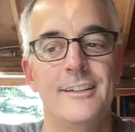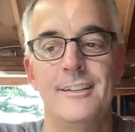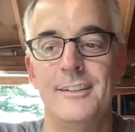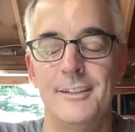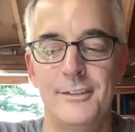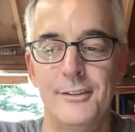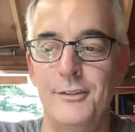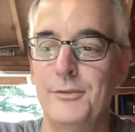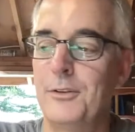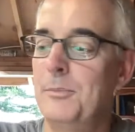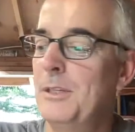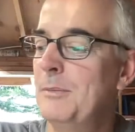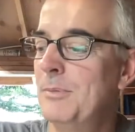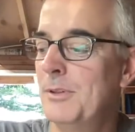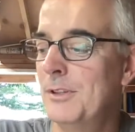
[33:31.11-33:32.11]
This is for
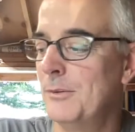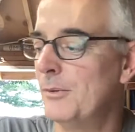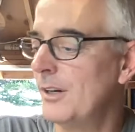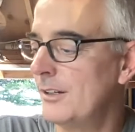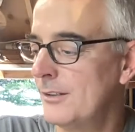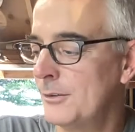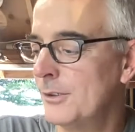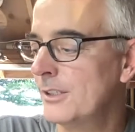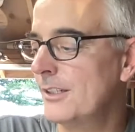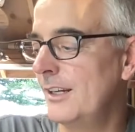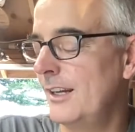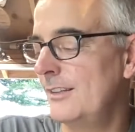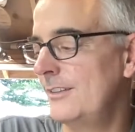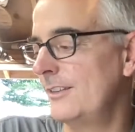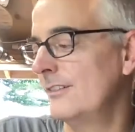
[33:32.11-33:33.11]
people that want to
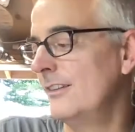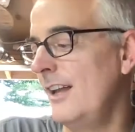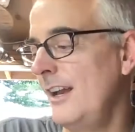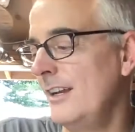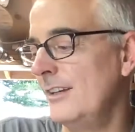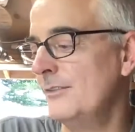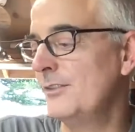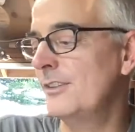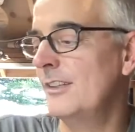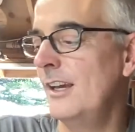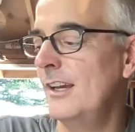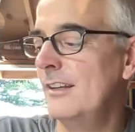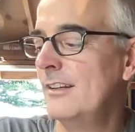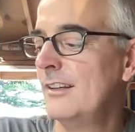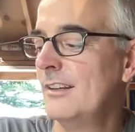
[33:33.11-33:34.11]
organize their lives,
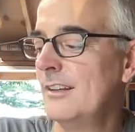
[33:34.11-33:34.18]
that,